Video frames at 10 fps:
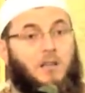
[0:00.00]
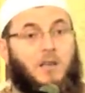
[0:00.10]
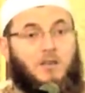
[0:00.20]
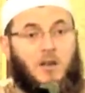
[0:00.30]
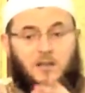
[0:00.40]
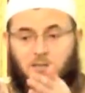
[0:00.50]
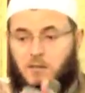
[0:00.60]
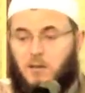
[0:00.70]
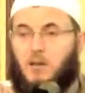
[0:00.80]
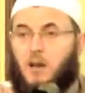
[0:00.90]
they just
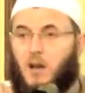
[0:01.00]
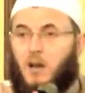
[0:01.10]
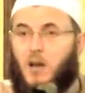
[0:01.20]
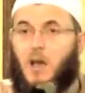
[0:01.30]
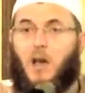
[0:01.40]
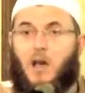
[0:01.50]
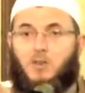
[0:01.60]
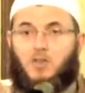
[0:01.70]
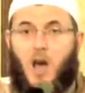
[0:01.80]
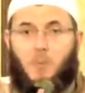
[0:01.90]
uh,
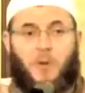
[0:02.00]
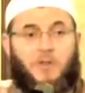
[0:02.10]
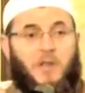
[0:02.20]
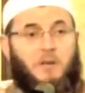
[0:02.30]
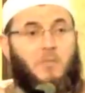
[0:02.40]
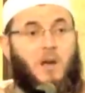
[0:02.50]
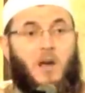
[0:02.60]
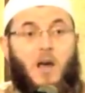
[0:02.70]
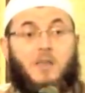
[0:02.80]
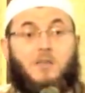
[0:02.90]
sharpen them
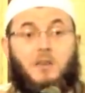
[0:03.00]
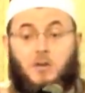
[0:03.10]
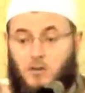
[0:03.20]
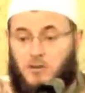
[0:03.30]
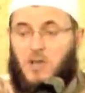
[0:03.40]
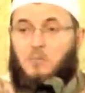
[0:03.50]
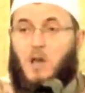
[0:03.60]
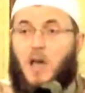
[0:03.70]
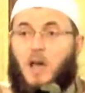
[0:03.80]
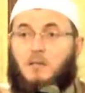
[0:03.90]
and they use them
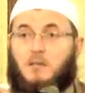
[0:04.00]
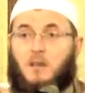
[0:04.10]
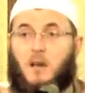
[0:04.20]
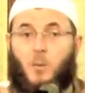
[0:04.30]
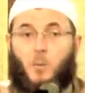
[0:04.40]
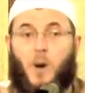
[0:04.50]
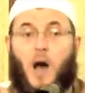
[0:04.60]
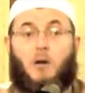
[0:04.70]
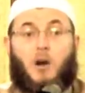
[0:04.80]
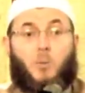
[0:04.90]
as
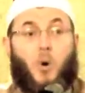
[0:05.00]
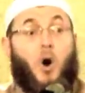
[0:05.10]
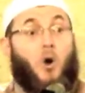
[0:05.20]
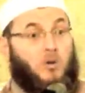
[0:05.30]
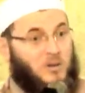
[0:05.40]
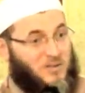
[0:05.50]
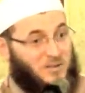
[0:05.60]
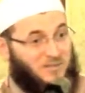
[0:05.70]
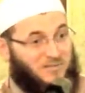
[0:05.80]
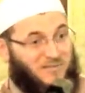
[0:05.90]
power
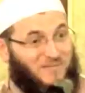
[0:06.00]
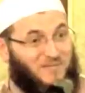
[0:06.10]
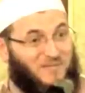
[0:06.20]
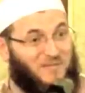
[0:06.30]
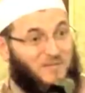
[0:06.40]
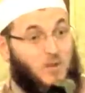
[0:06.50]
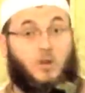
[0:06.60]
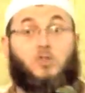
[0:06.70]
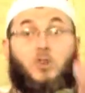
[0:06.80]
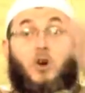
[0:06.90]
poles.
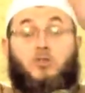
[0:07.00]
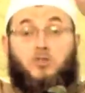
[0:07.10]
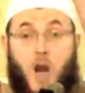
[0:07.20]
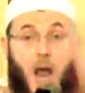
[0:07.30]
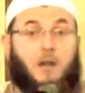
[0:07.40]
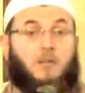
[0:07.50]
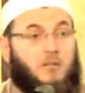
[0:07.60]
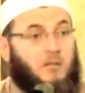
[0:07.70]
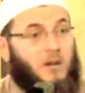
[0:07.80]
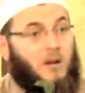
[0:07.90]
They're so
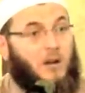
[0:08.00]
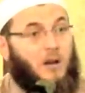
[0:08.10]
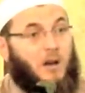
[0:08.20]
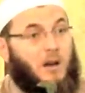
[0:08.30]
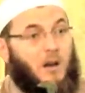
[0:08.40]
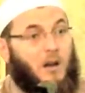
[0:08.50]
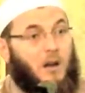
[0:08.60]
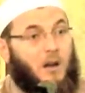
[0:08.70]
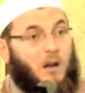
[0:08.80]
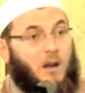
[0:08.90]
straight
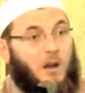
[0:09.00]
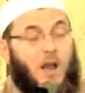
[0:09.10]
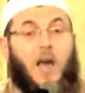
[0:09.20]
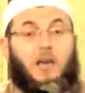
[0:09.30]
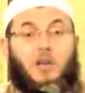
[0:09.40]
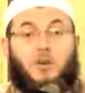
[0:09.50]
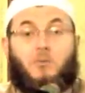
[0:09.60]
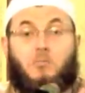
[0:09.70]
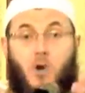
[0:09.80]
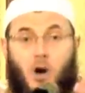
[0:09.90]
like you
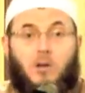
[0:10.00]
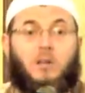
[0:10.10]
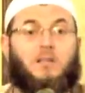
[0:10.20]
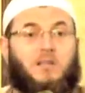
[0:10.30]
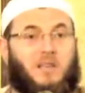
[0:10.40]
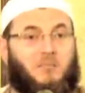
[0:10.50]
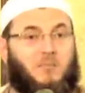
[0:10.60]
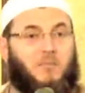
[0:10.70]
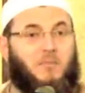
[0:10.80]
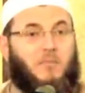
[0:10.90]
molded them.